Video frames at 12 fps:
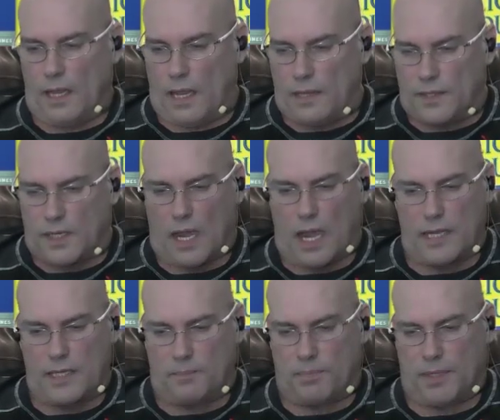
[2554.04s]
And the guy
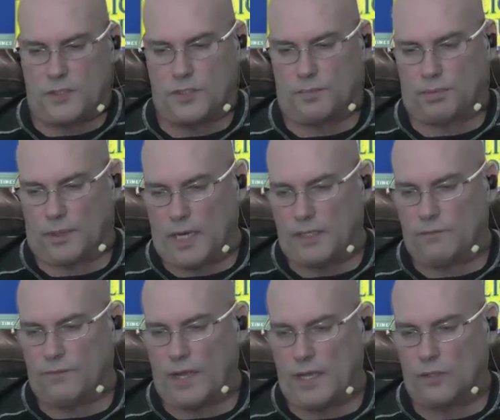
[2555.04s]
in the picture playing the
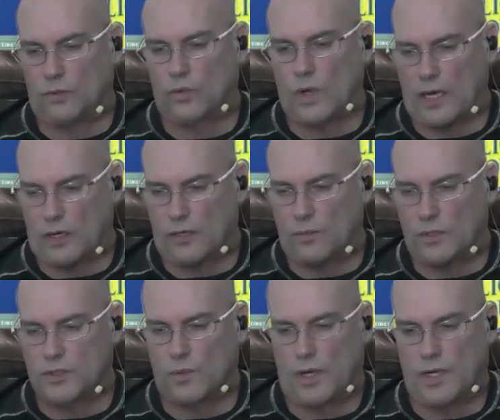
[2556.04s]
vinyl record
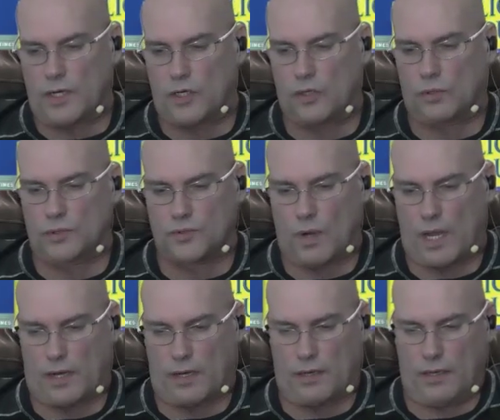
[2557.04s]
was wearing a cool
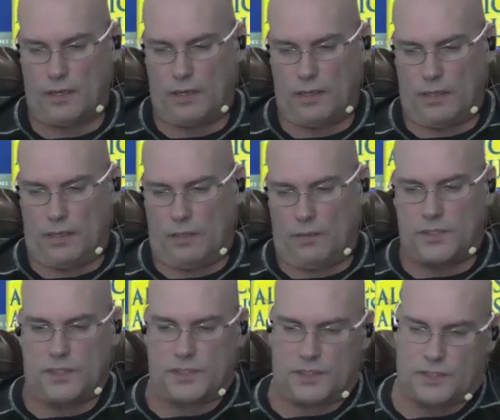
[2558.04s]
sweater, which
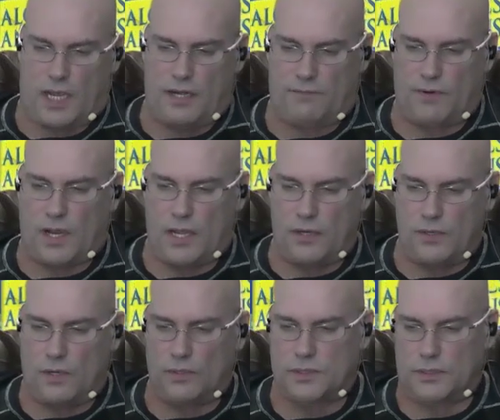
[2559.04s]
is the sign of a guy who
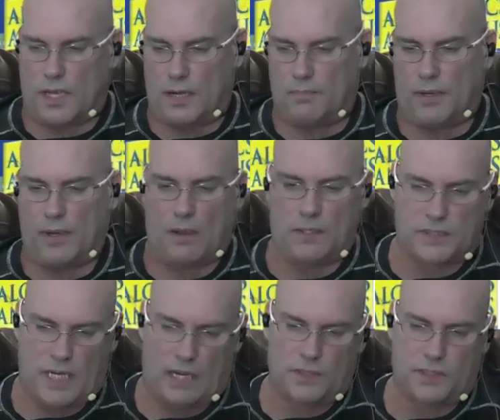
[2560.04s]
knows a lot about how a
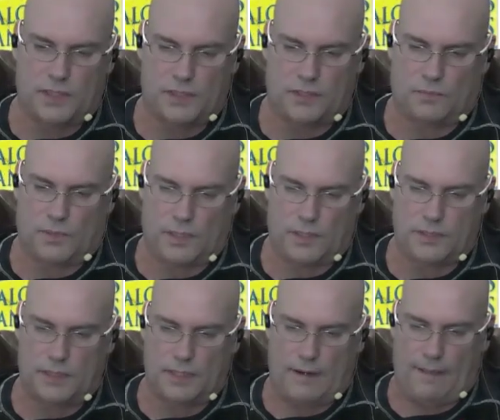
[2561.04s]
sound system works.